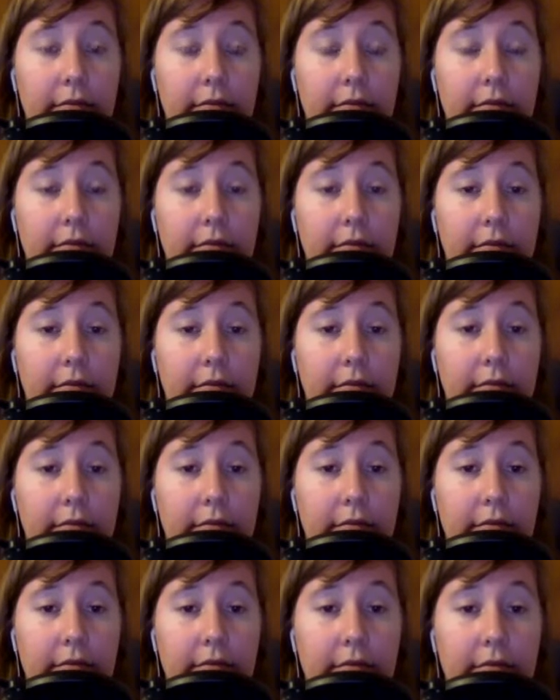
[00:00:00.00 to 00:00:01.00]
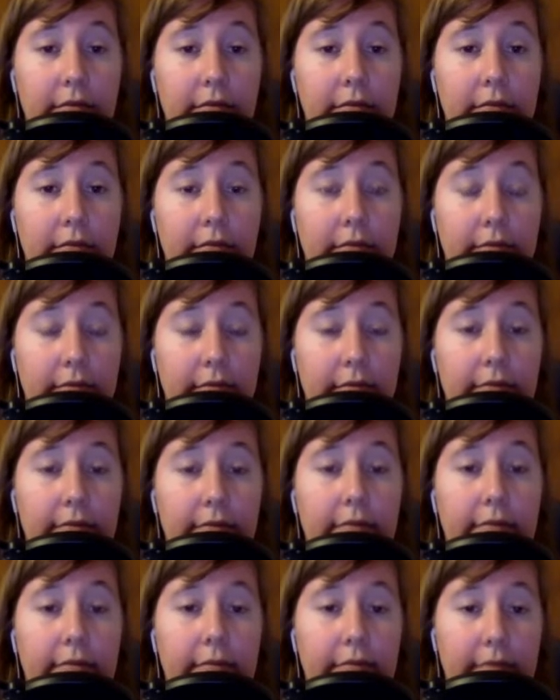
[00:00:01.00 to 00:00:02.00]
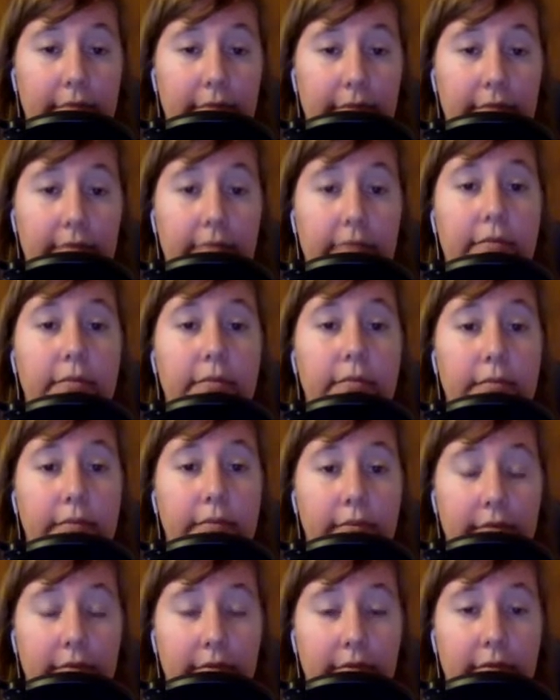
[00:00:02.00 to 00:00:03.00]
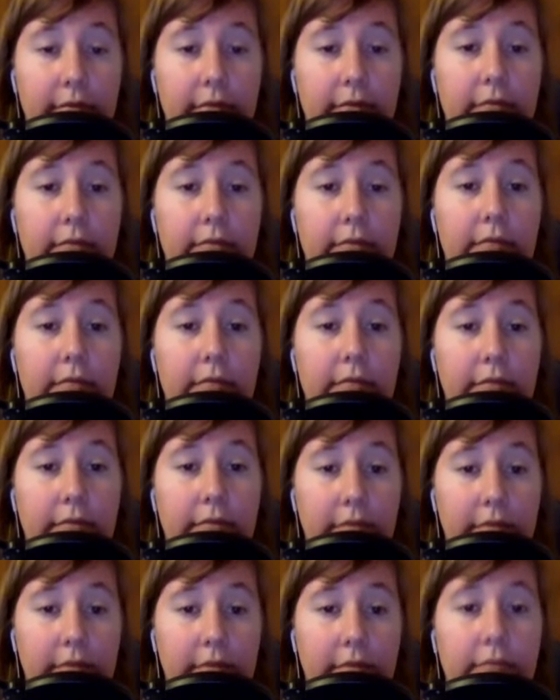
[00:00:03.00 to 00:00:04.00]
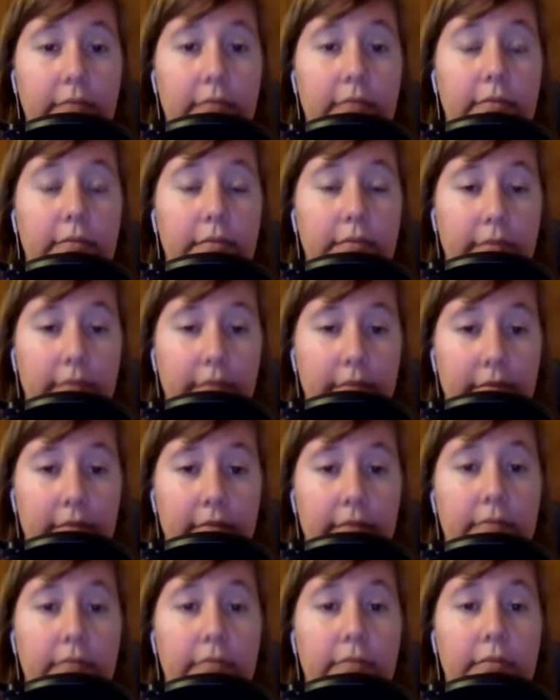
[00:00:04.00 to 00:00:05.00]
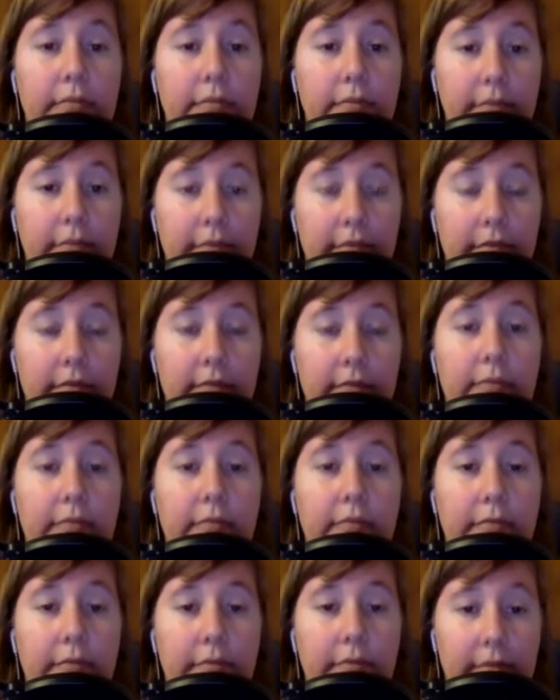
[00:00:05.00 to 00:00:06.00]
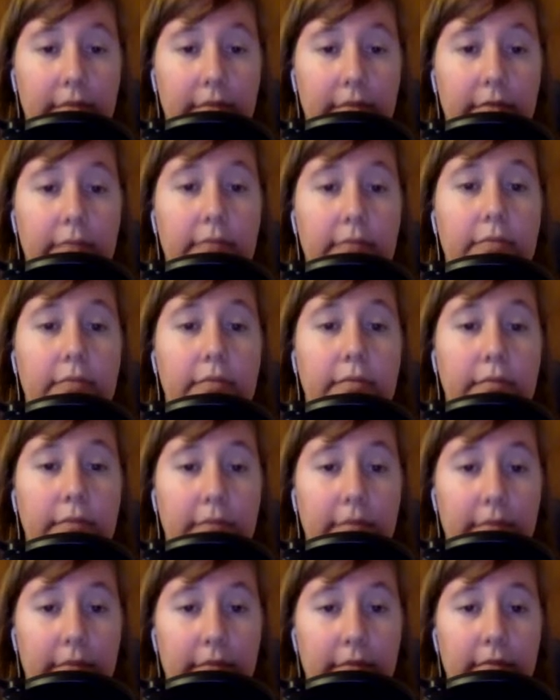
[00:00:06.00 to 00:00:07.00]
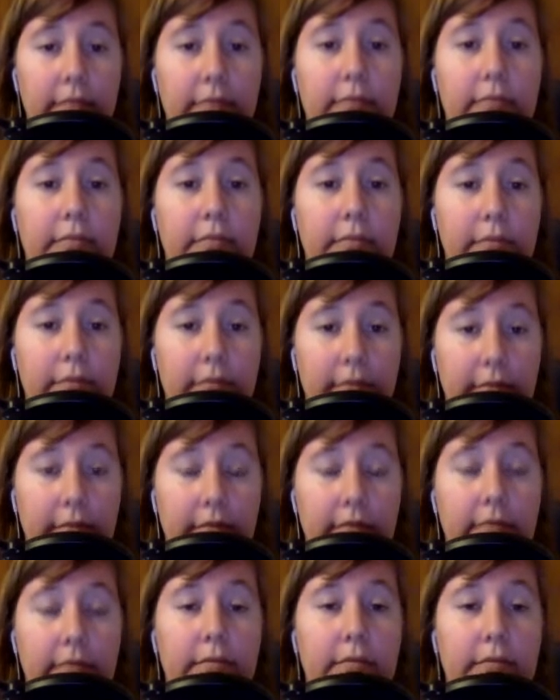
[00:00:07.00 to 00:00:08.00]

This person isn't speaking.